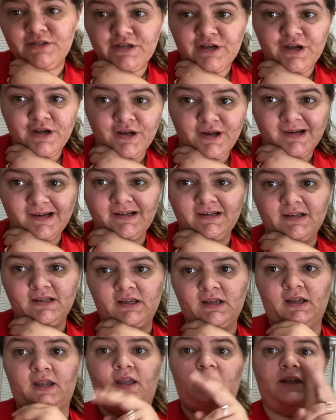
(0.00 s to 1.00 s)

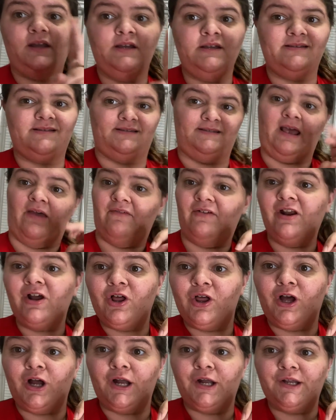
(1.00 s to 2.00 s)
currently seven
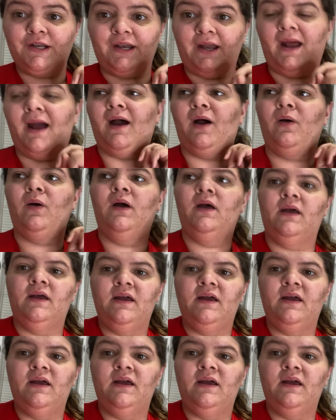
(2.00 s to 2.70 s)
o'clock now.